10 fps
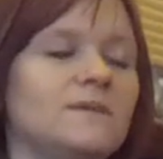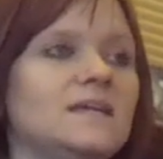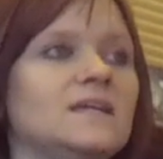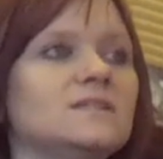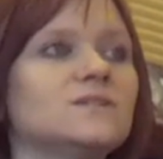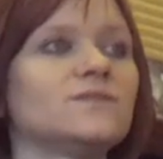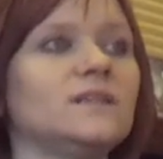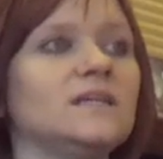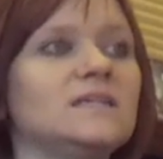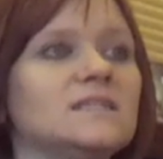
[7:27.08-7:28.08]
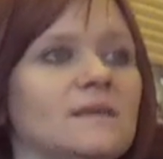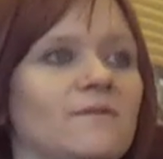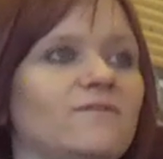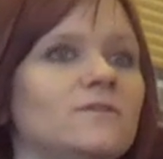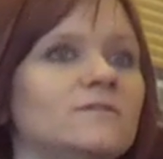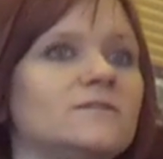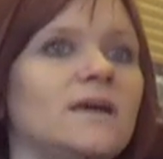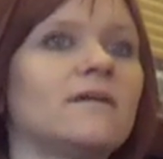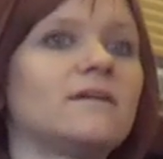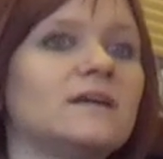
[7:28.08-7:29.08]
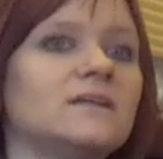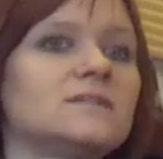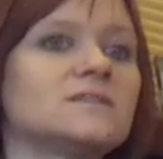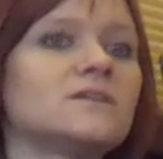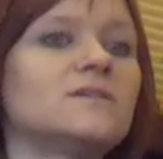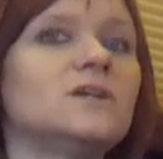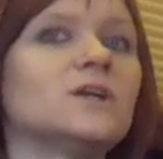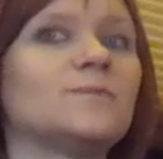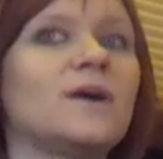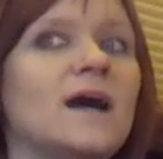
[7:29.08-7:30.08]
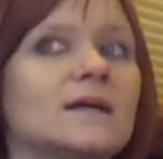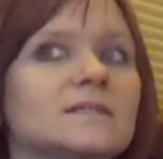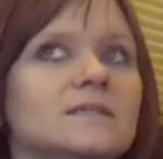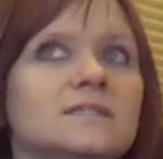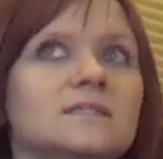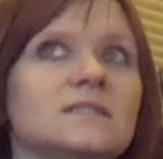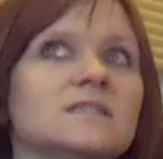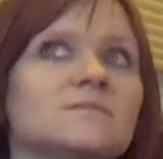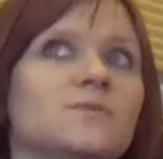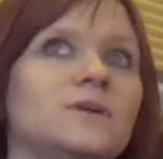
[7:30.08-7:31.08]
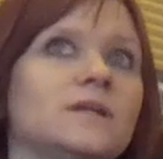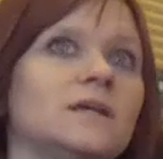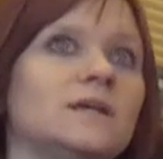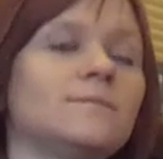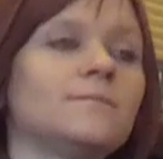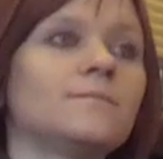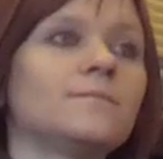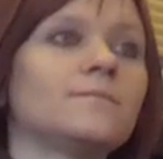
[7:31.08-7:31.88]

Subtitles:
begin to release some of those areas during your practice this morning.